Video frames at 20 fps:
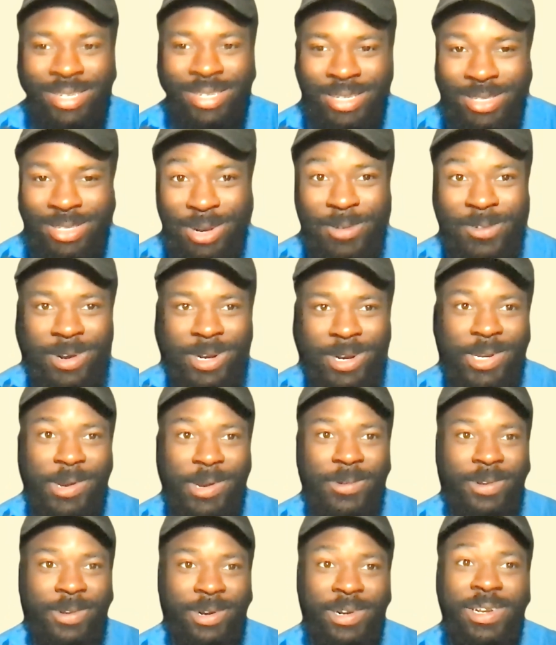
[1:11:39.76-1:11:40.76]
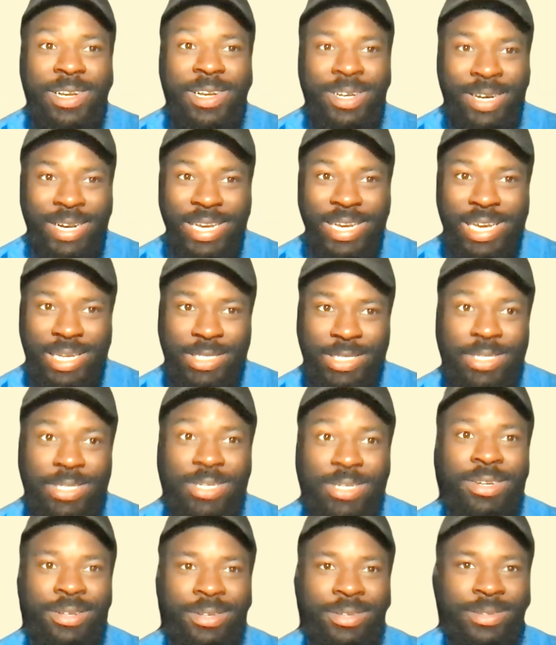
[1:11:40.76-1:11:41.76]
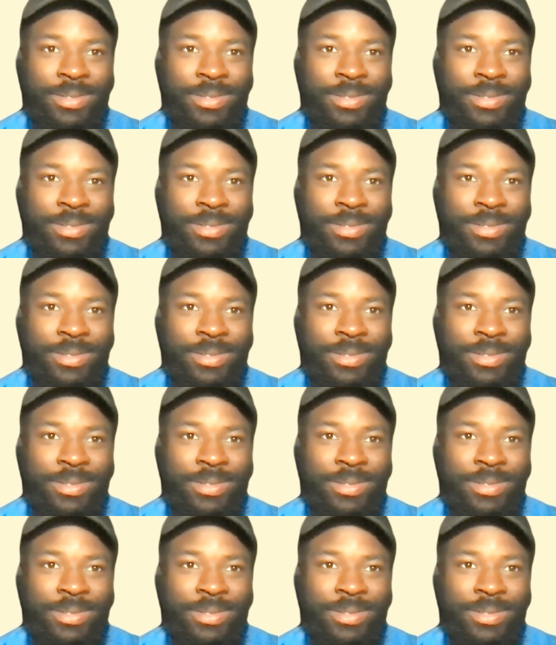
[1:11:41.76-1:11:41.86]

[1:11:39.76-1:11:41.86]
Joe Burrow, Lamar, Josh